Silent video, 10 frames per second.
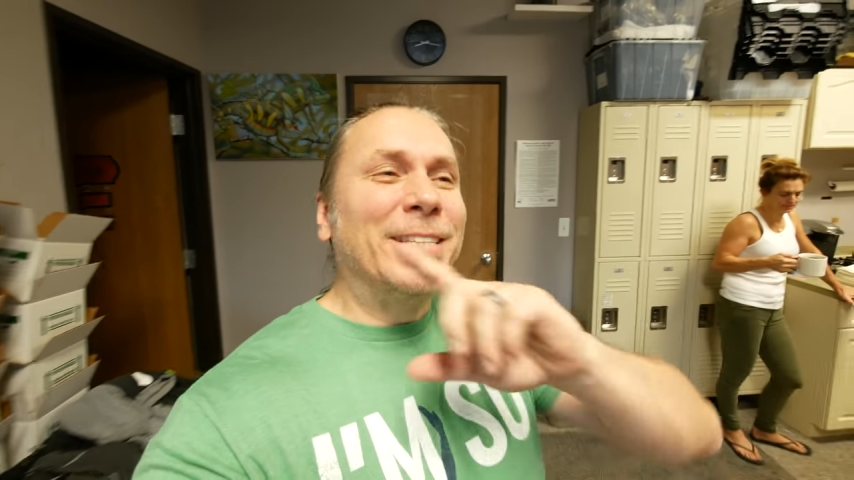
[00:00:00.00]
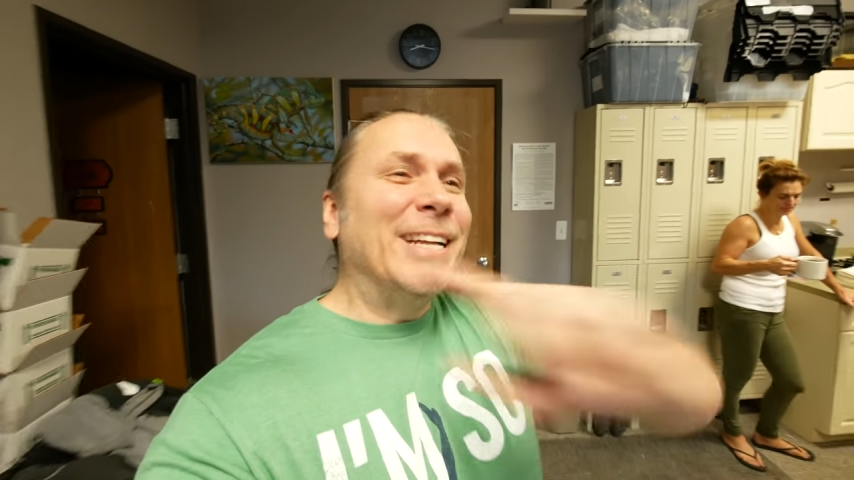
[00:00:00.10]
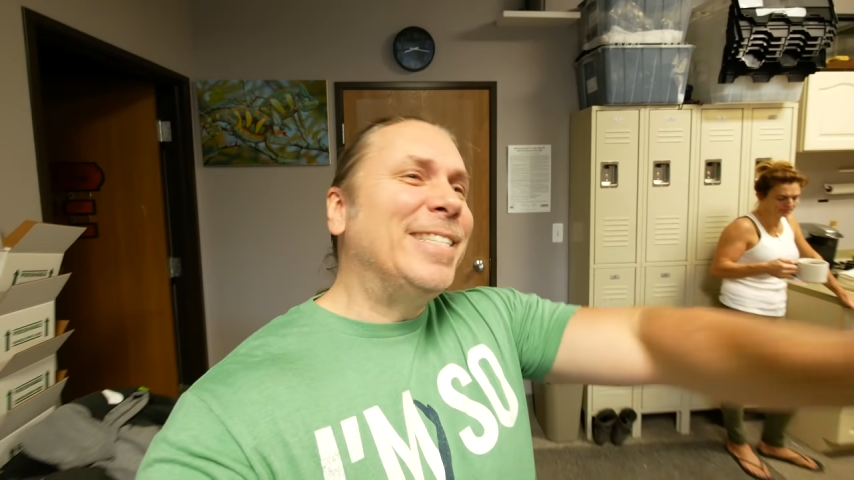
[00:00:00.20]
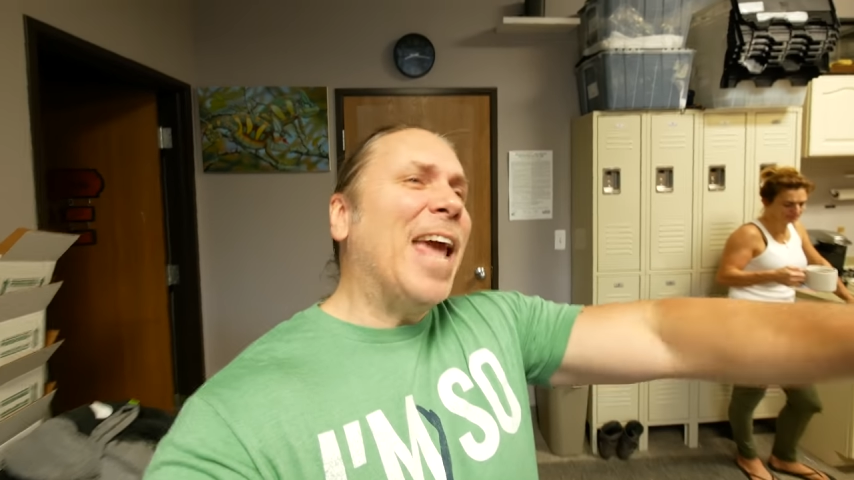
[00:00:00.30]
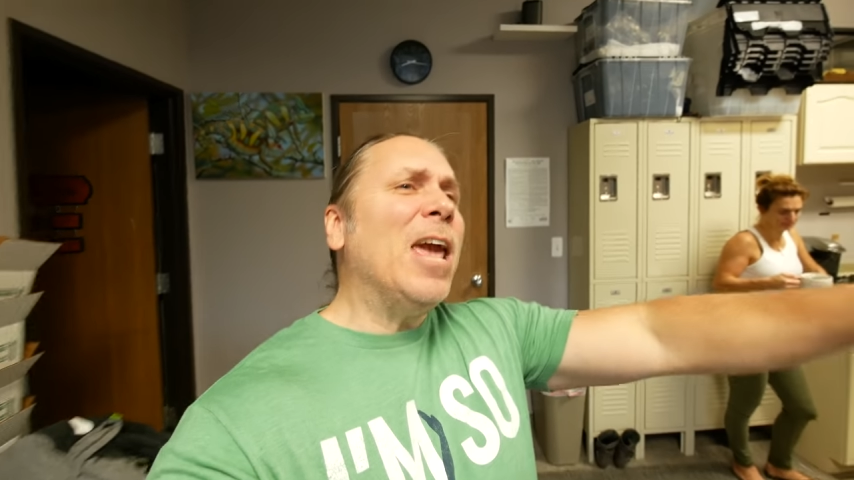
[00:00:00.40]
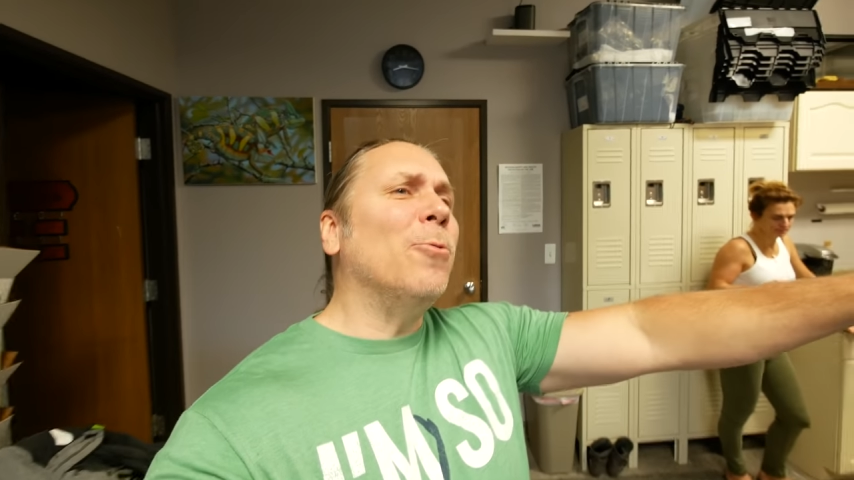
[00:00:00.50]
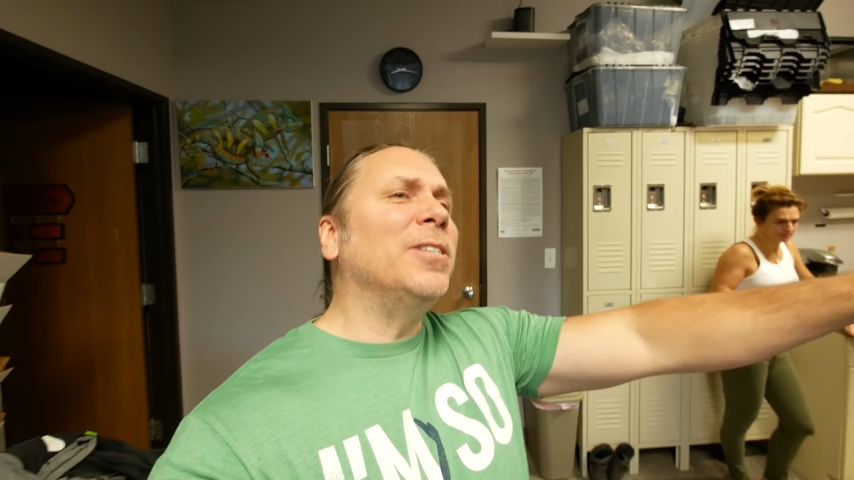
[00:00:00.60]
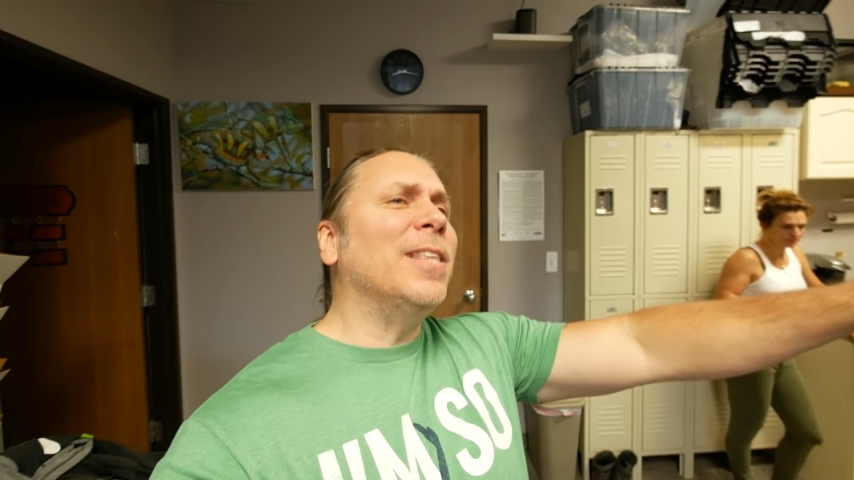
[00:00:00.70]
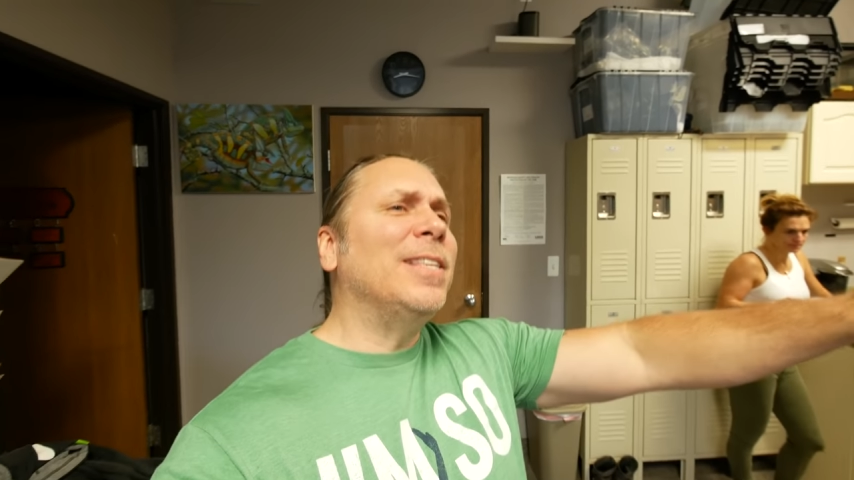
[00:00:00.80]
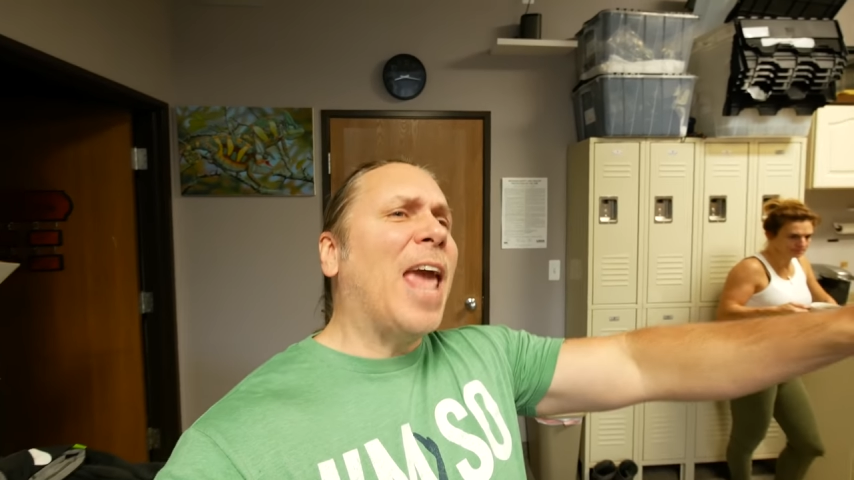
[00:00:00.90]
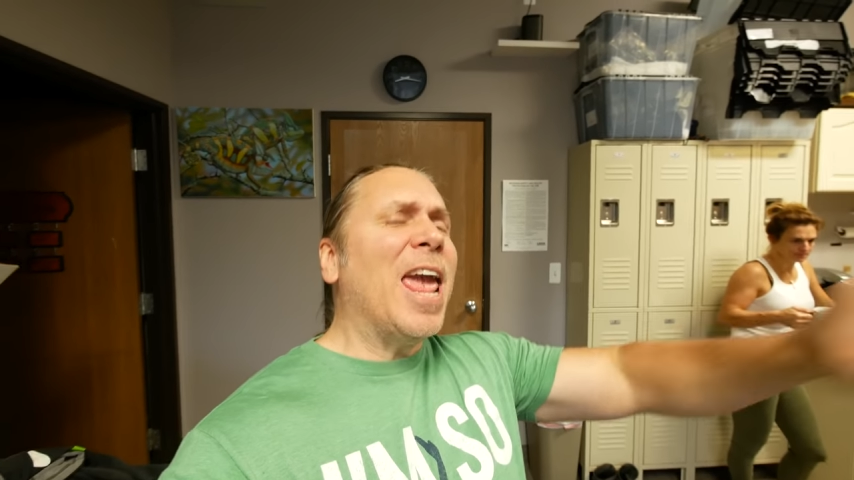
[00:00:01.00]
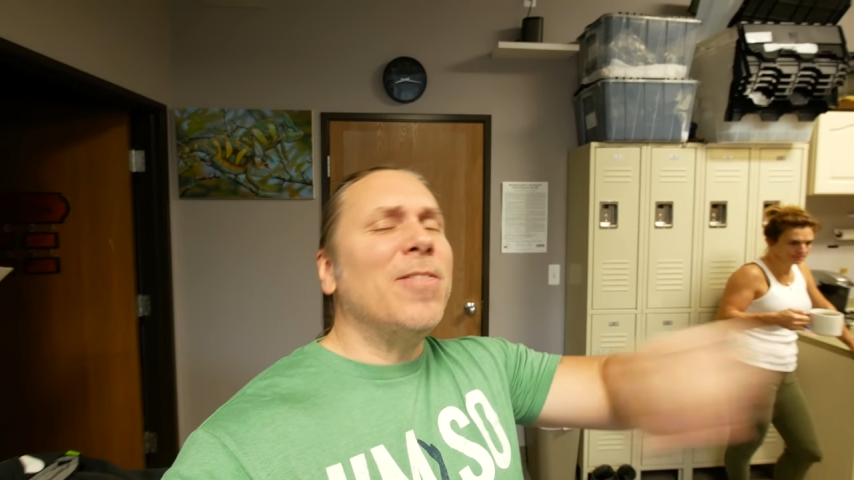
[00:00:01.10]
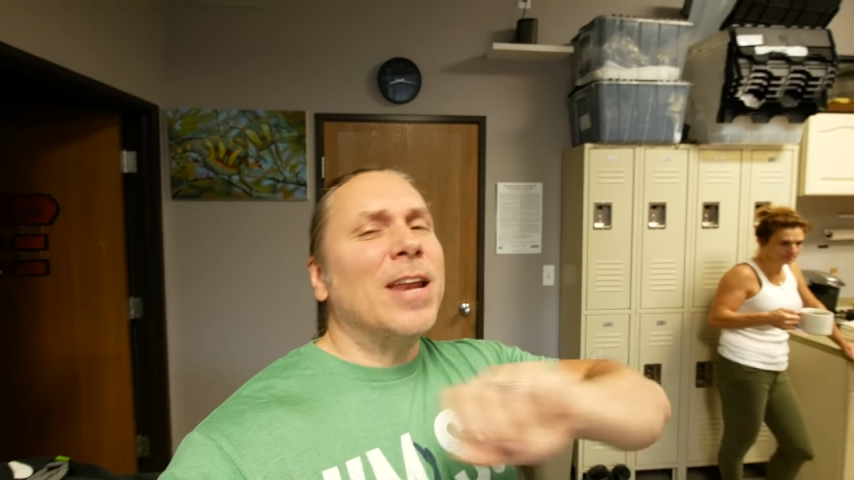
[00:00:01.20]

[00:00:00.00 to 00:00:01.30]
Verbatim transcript: Today was the day